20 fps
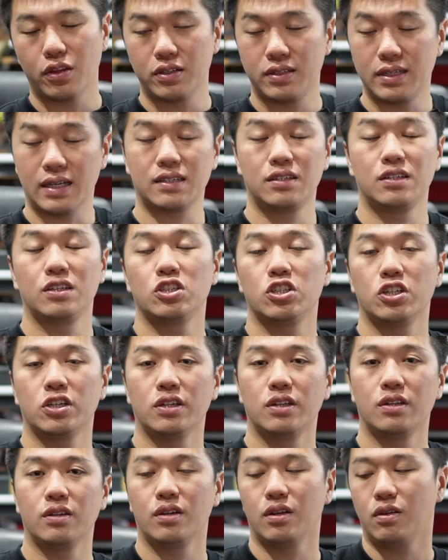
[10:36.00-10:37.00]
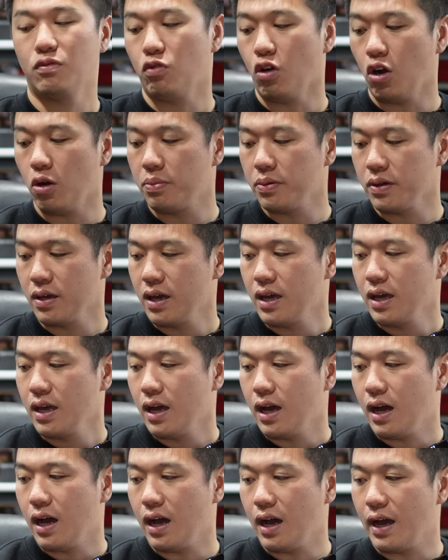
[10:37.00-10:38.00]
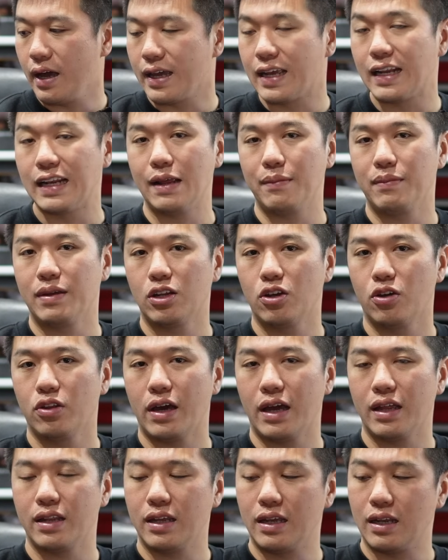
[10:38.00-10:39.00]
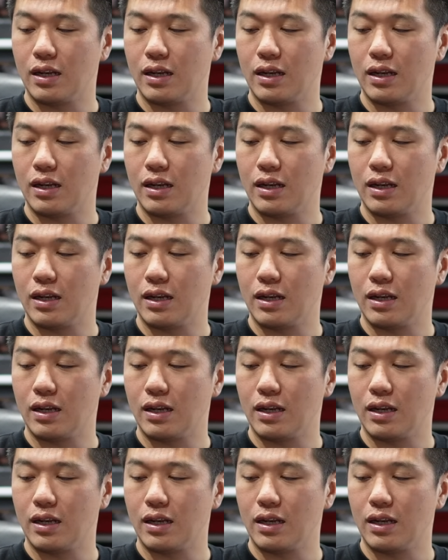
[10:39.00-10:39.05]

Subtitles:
the technician, Rob, he let me know that